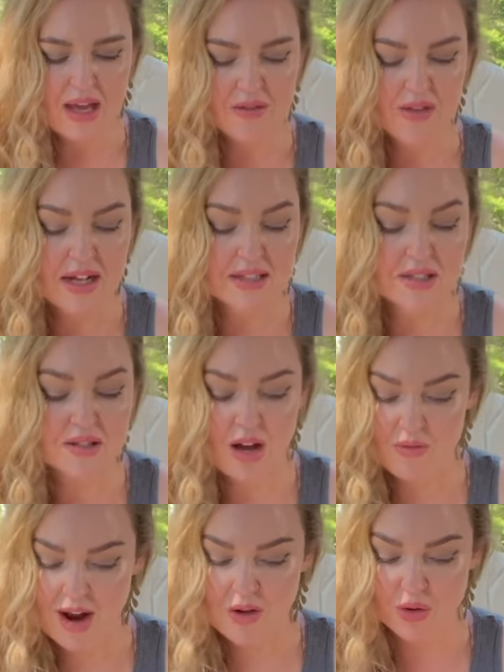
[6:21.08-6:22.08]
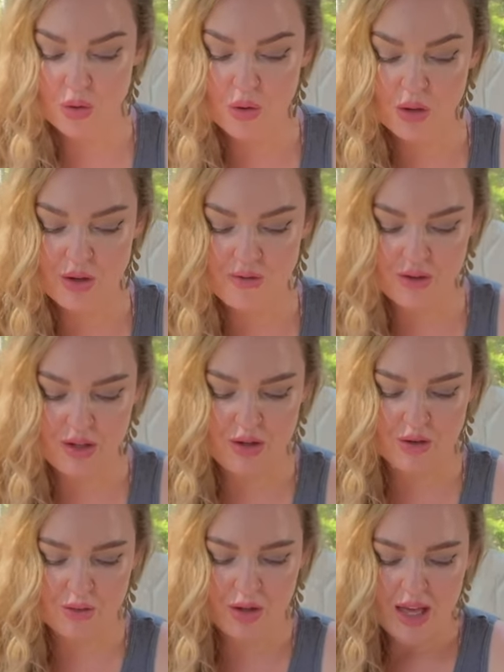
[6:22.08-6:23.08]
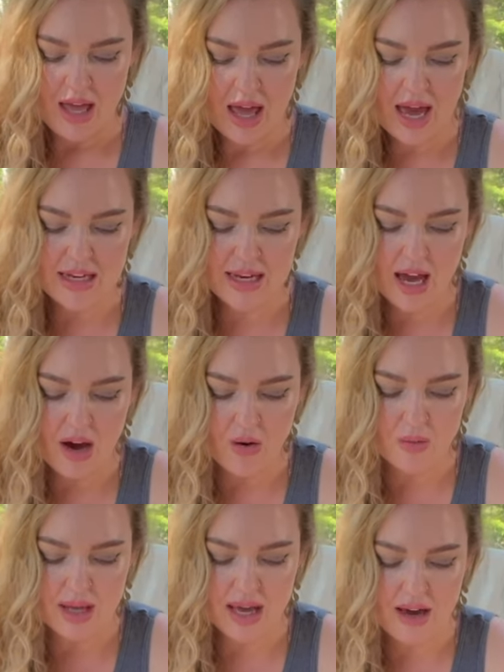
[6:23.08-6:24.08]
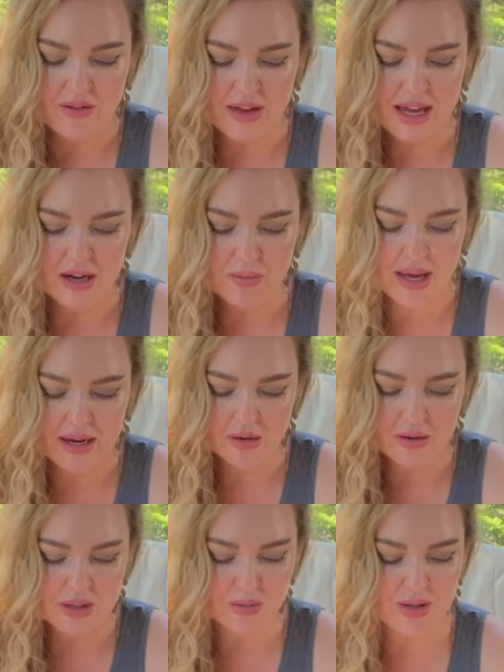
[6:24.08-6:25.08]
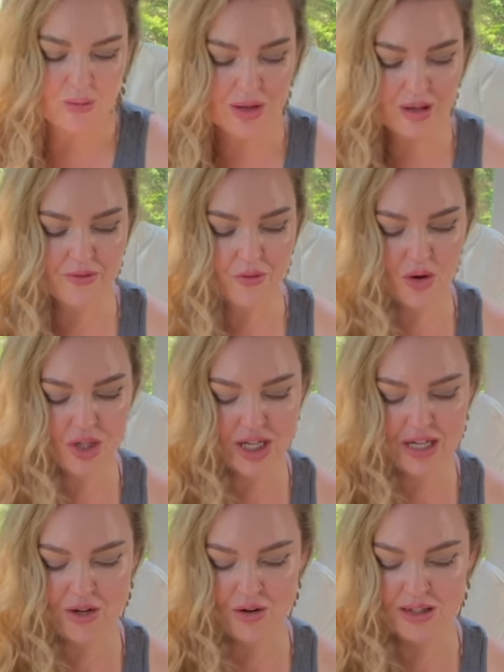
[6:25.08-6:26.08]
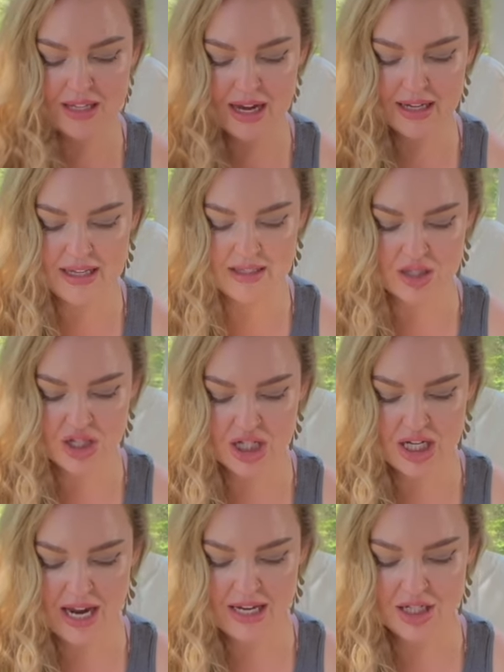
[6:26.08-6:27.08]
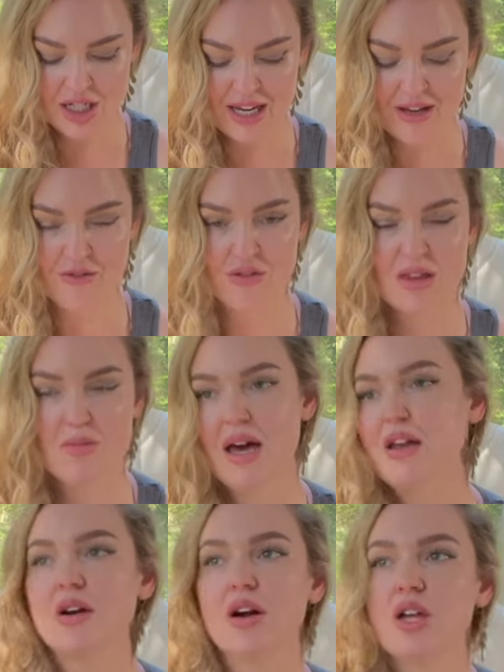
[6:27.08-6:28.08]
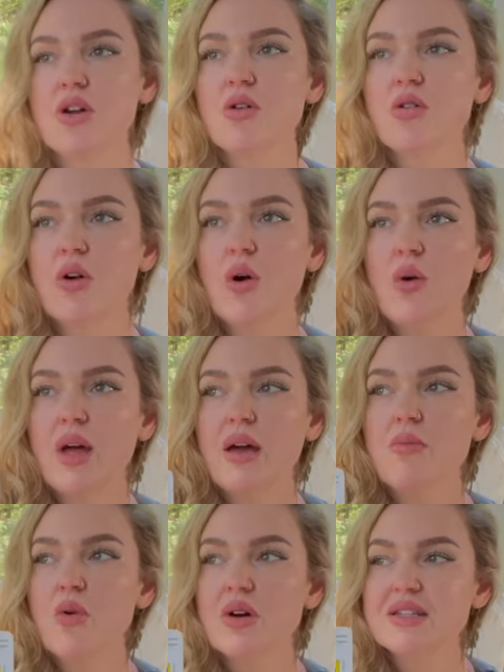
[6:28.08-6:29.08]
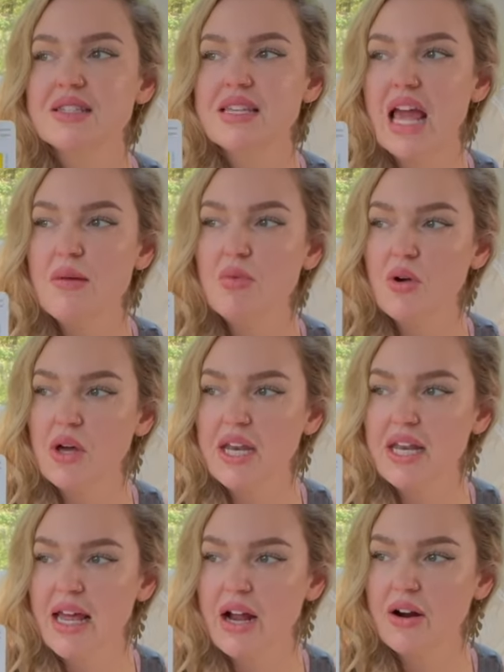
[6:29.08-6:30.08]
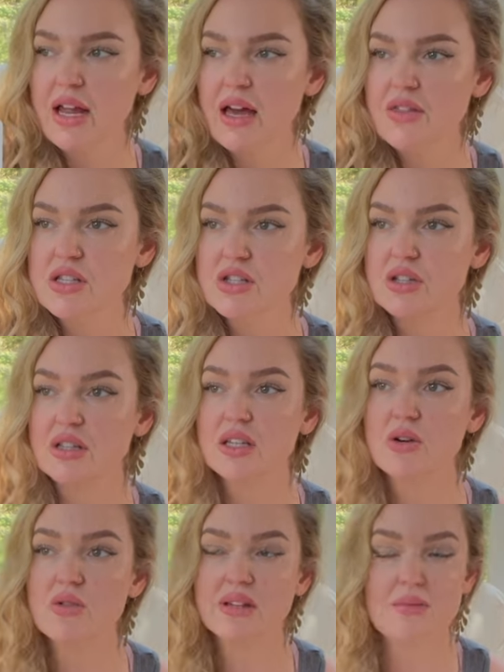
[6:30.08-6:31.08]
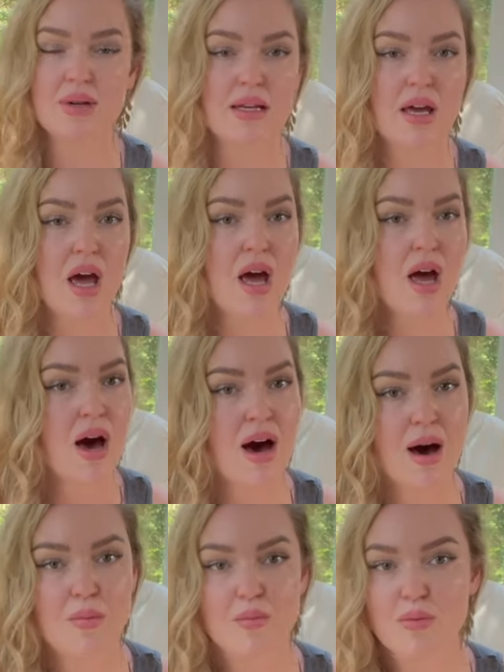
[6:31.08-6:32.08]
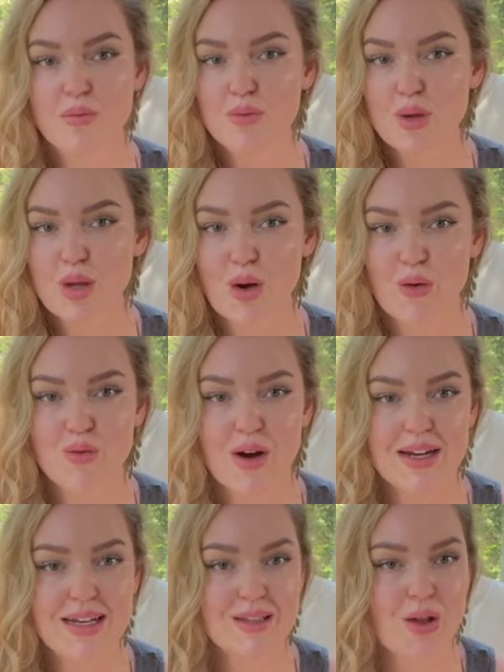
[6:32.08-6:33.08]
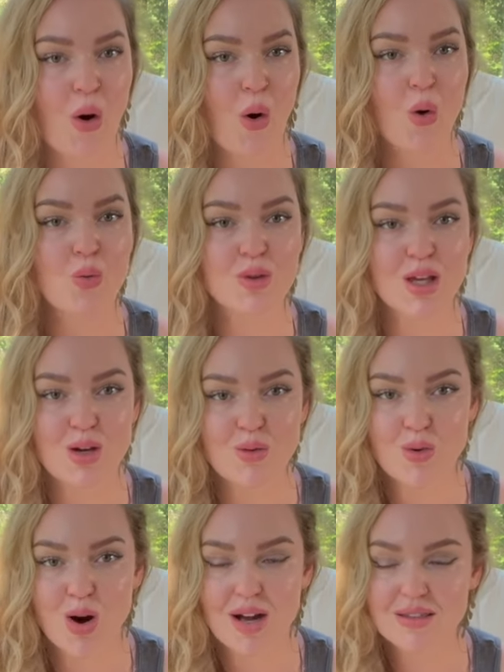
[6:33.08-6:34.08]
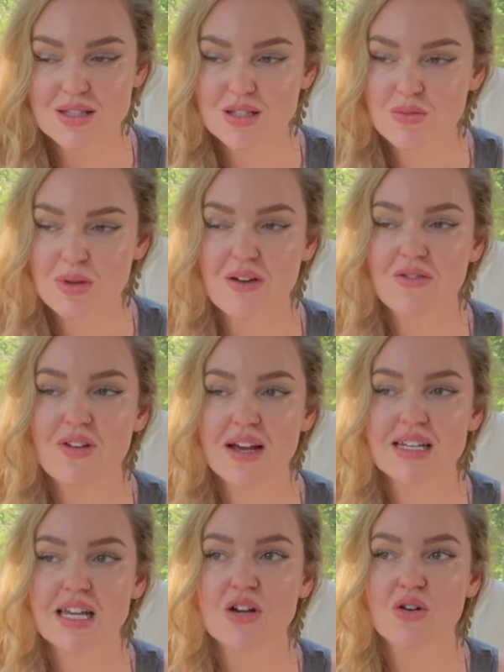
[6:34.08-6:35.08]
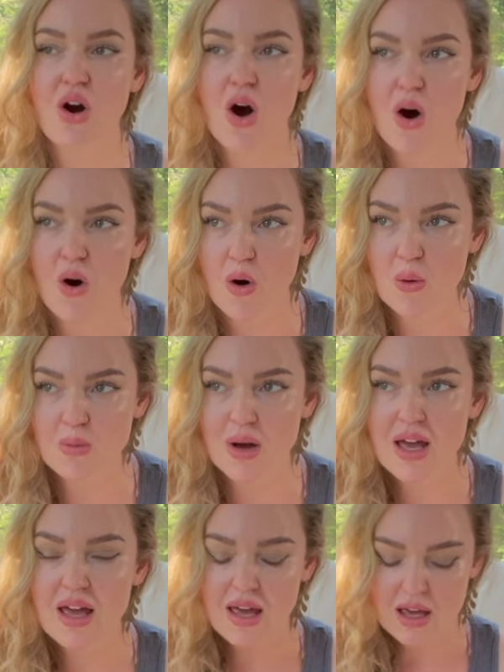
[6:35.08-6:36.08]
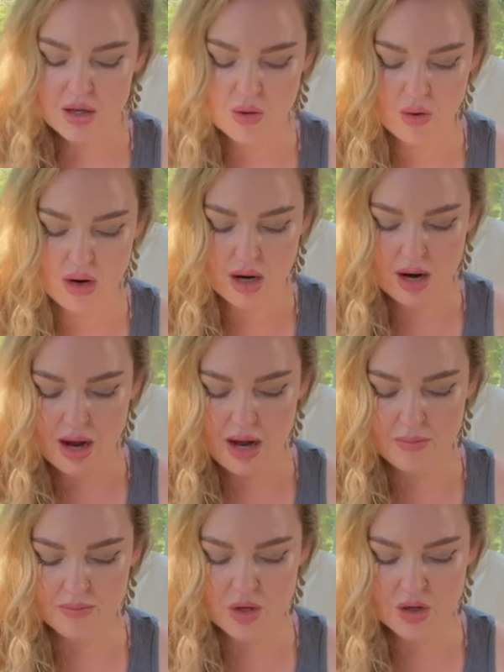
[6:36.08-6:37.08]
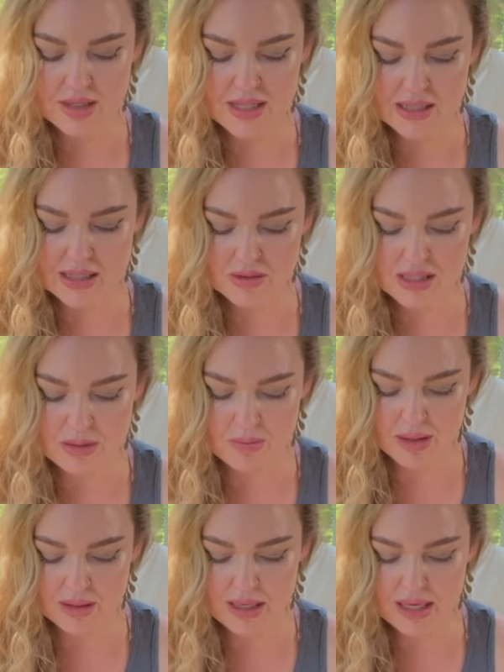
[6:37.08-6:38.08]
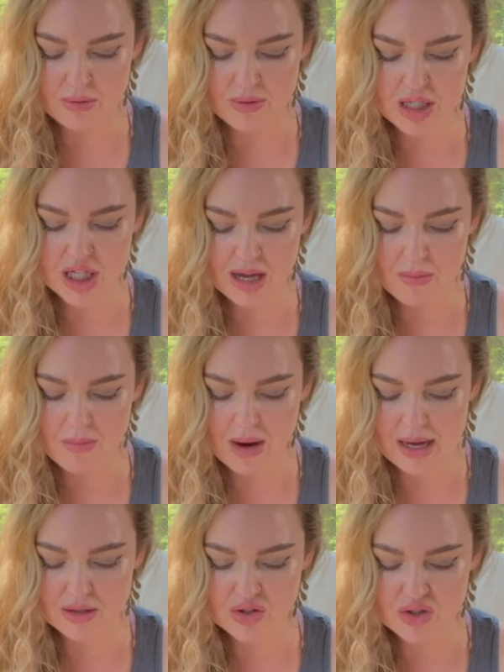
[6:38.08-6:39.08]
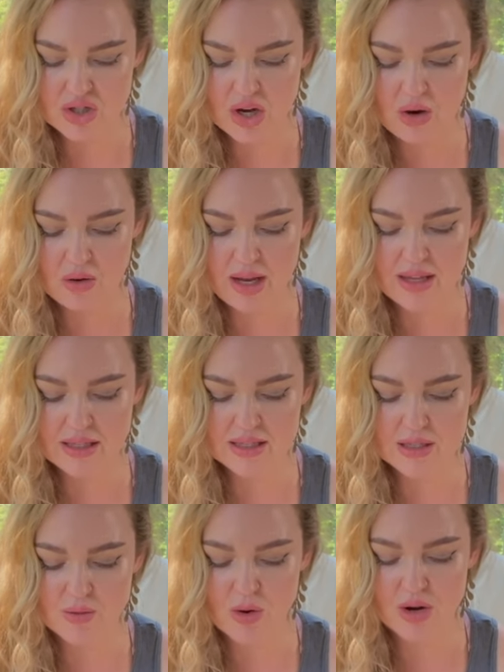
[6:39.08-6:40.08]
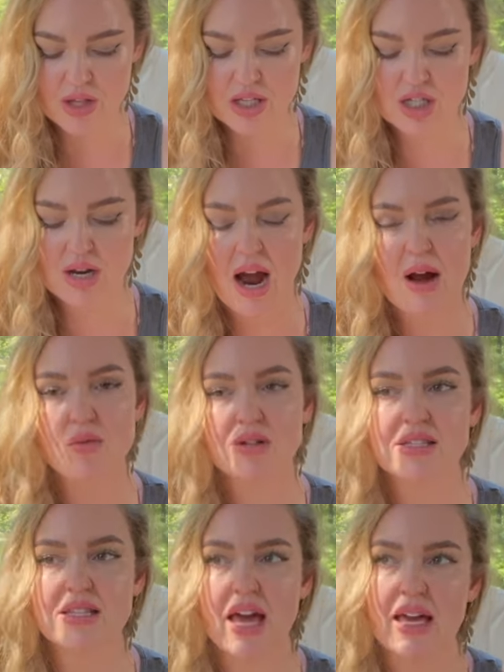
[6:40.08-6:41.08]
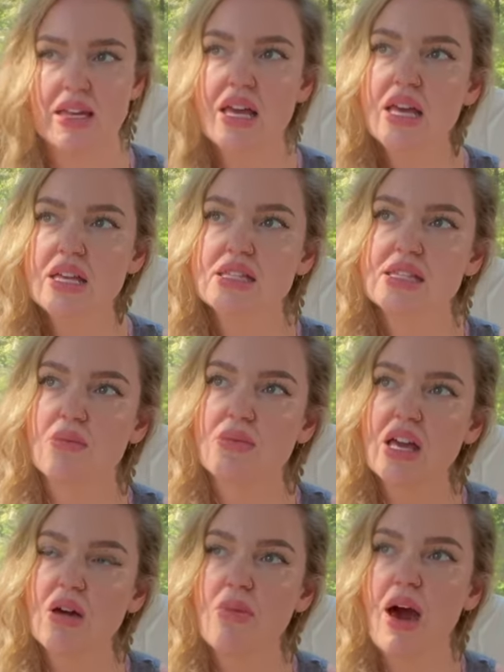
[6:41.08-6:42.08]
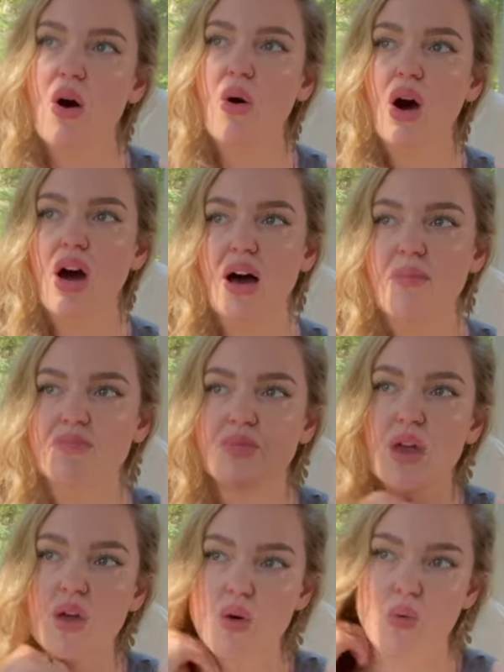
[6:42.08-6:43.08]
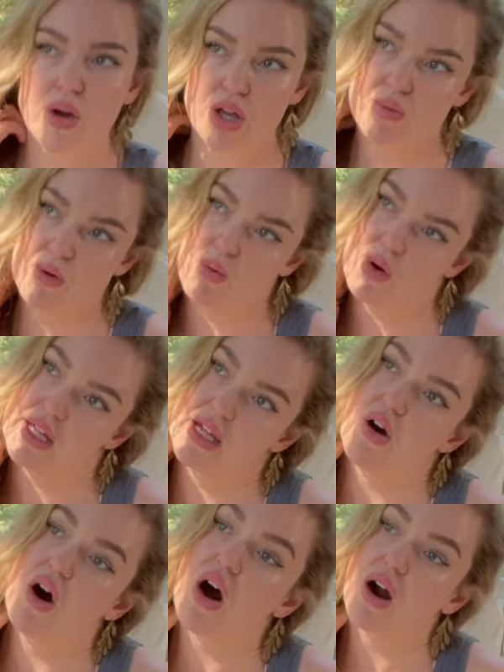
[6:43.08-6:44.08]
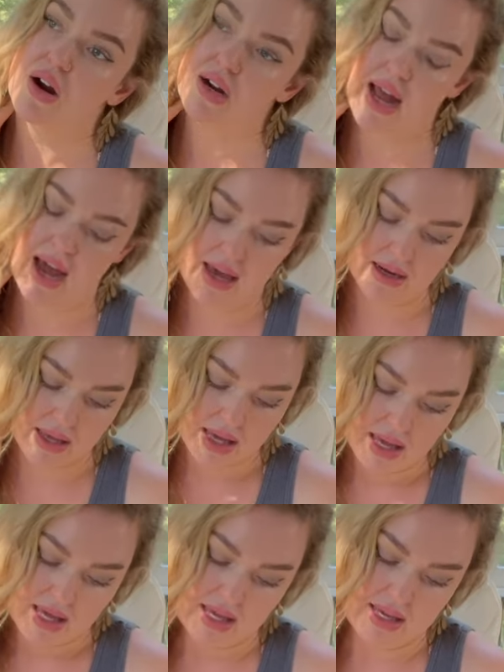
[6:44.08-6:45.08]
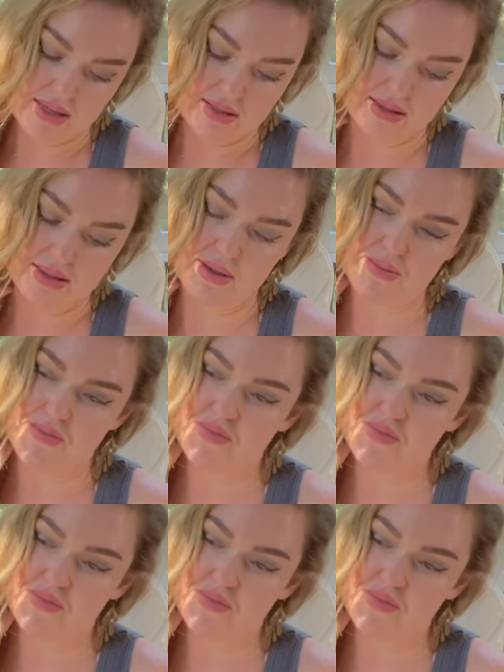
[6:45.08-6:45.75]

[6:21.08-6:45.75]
That's around the corner for you. And now we have Eight of Pentacles with a Wheel of Fortune. Your luck is changing for the better. You're growing more stable in an area. This could literally be, you know, finding the home that you want. This could be affecting your home, your sense of stability, reaching a milestone. And this is worth it. I will say something about what you've been working hard at is